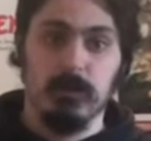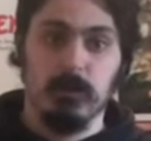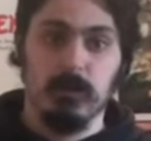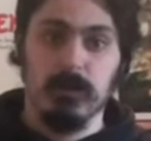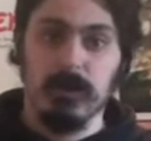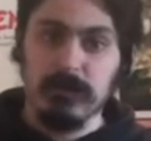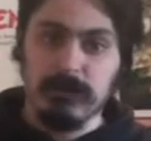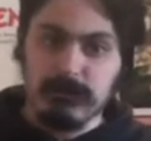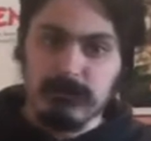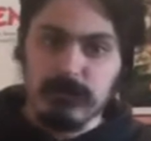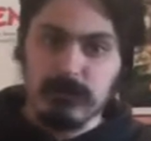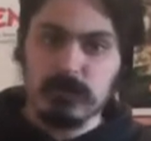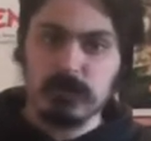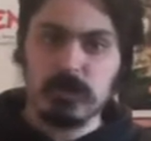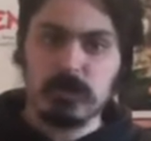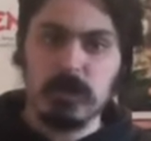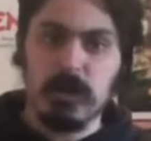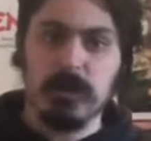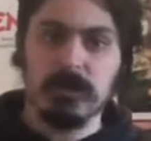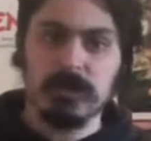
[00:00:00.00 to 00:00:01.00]
When I
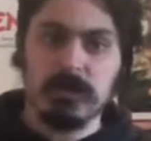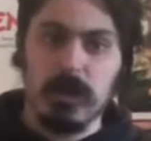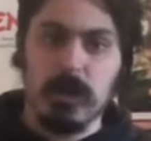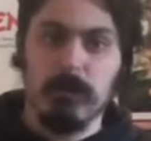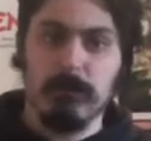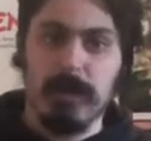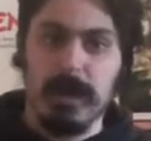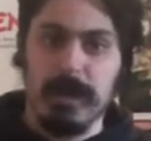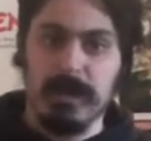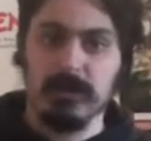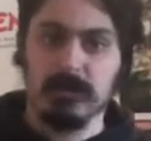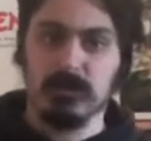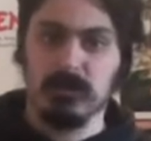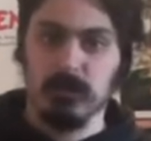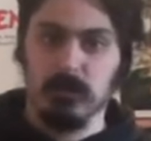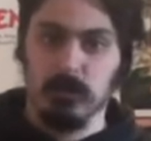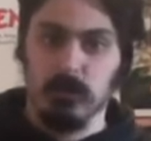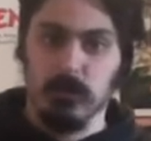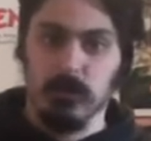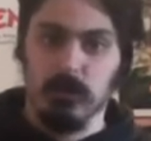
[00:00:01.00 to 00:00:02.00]
first saw Tom Hanks
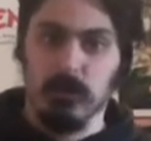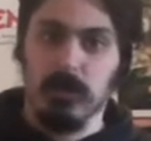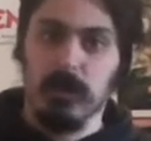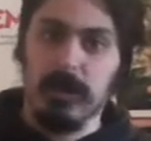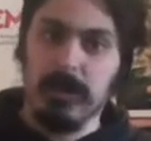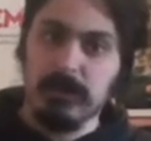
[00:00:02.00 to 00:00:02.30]
in the role,